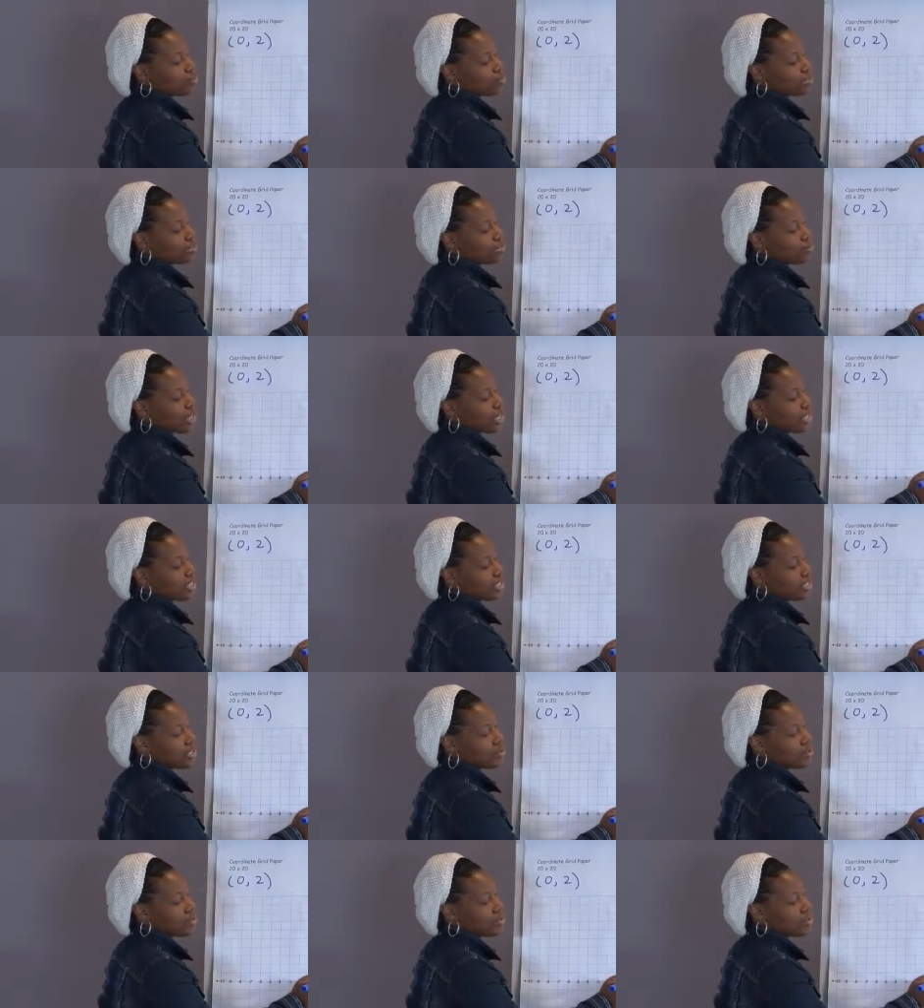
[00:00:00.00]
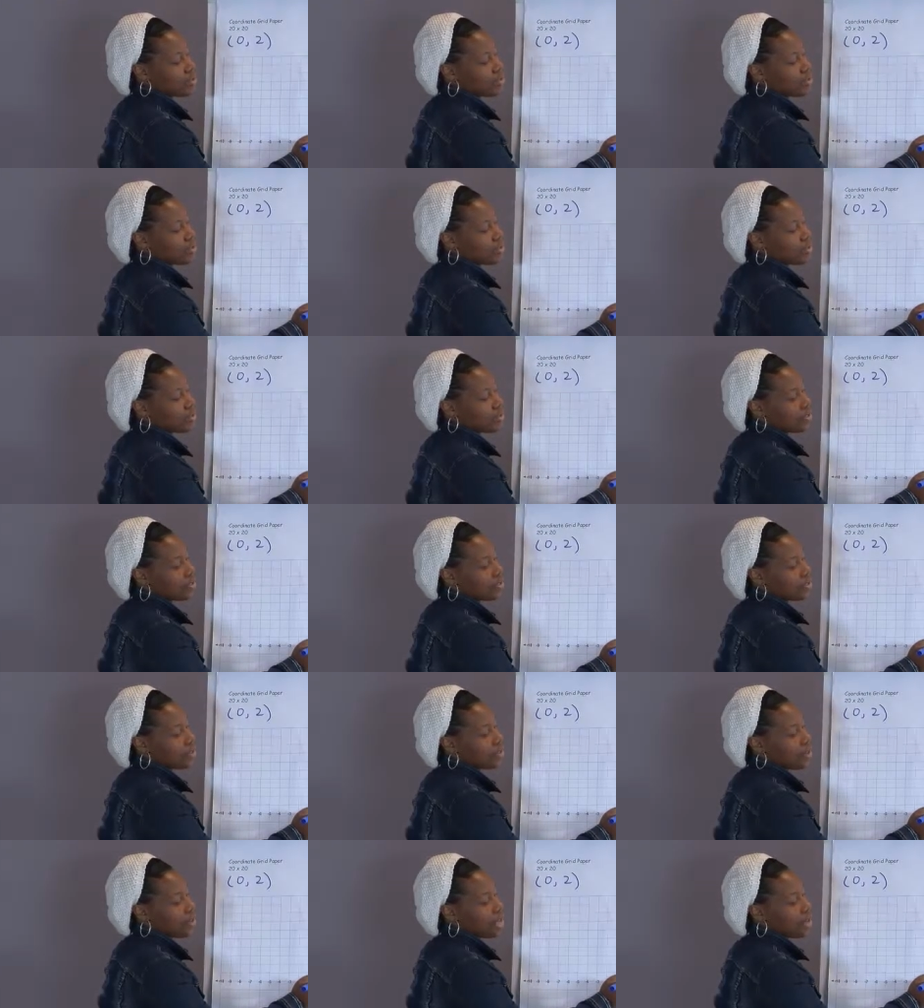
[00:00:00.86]
Start at zero,
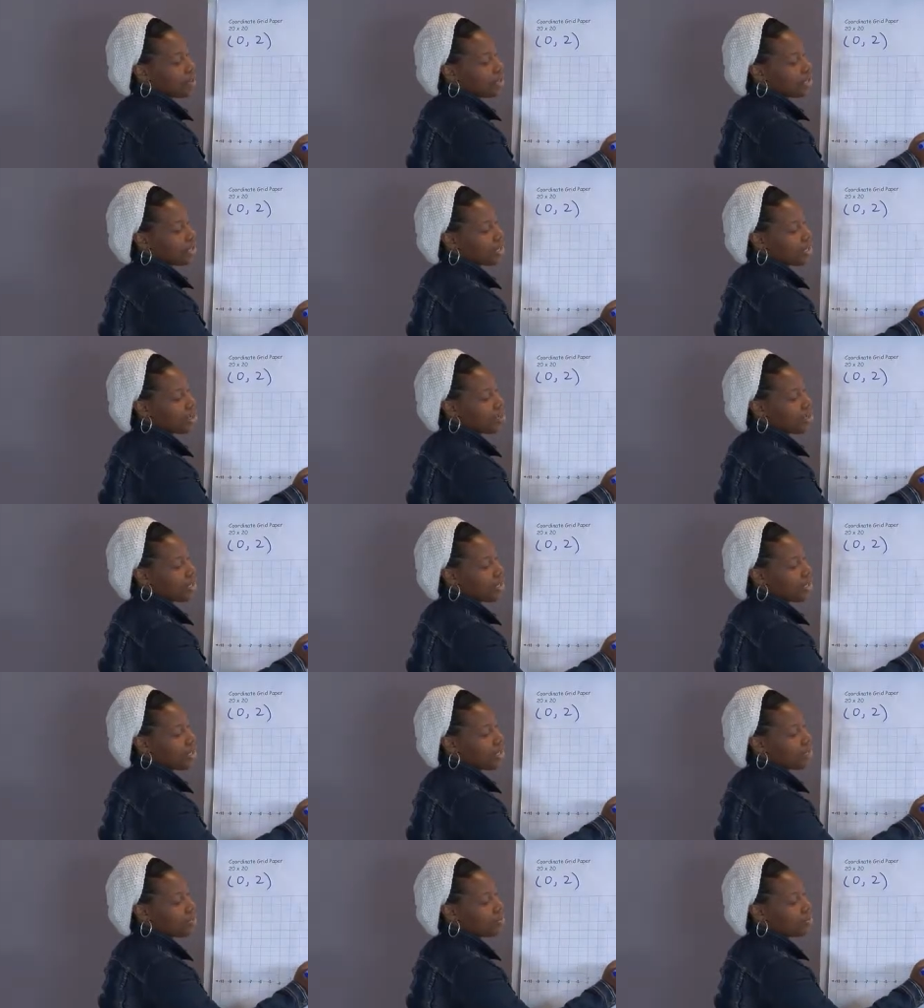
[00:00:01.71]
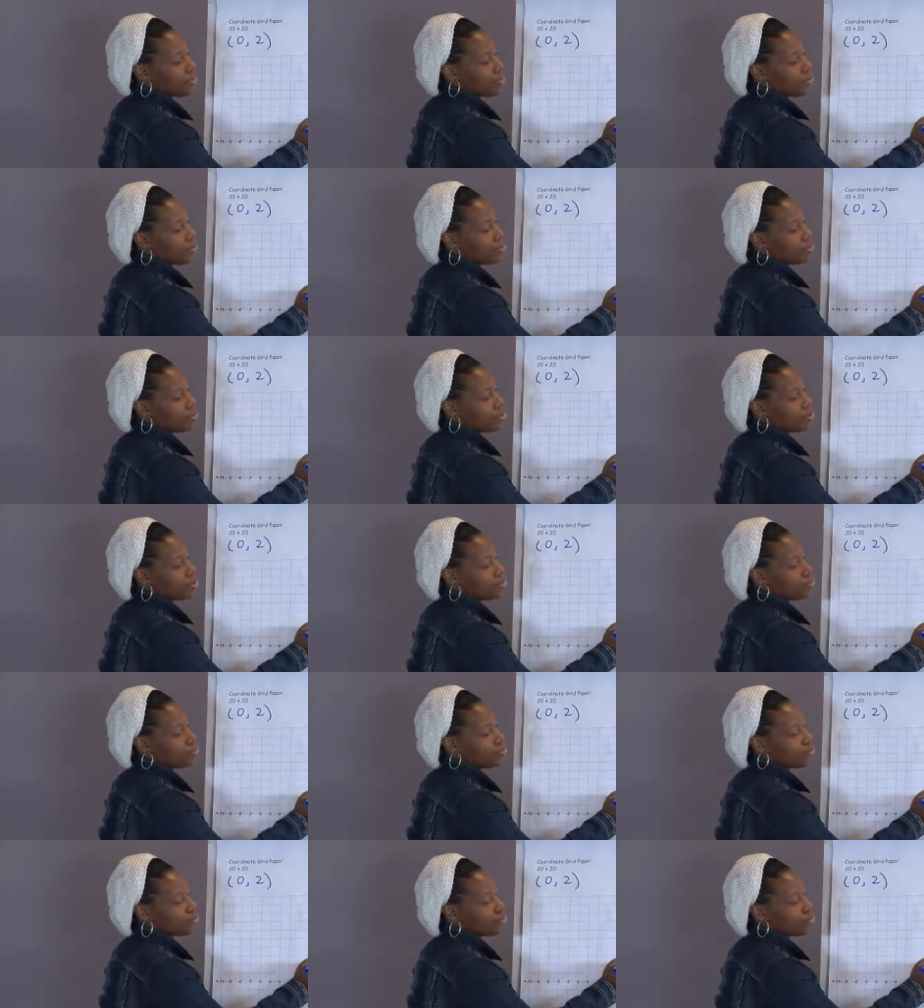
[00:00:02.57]
I'm gonna go up
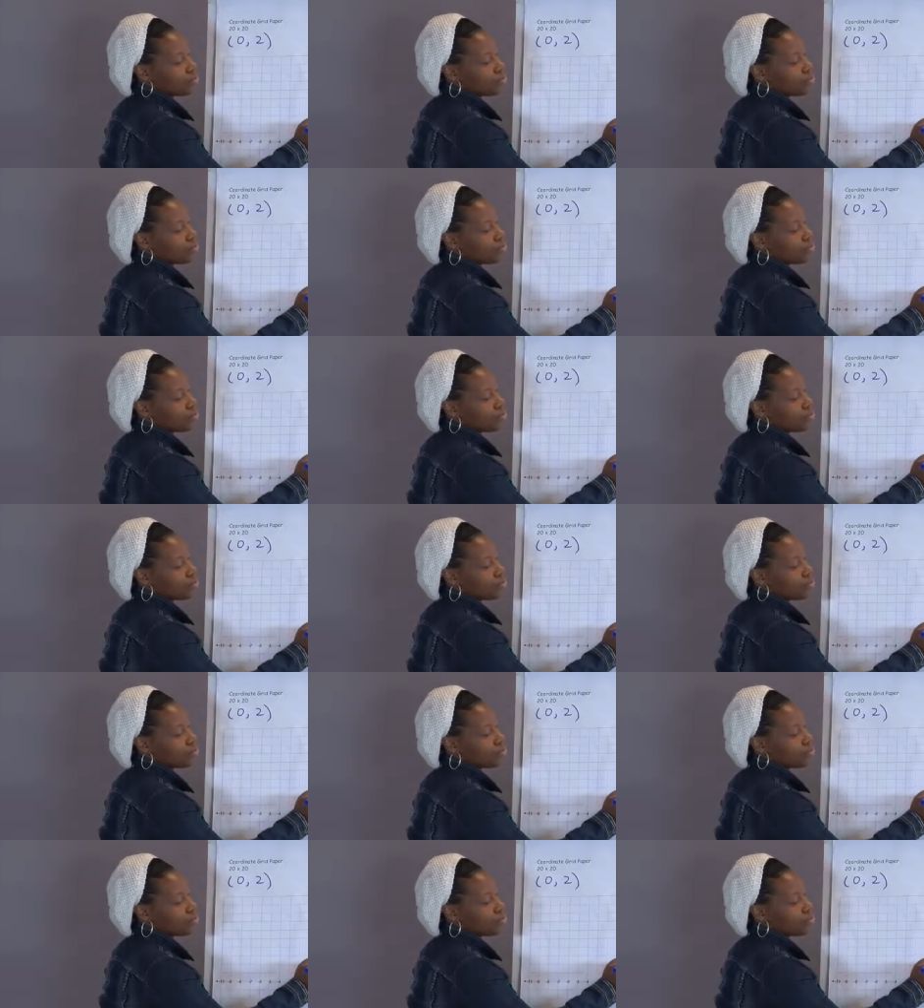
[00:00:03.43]
two,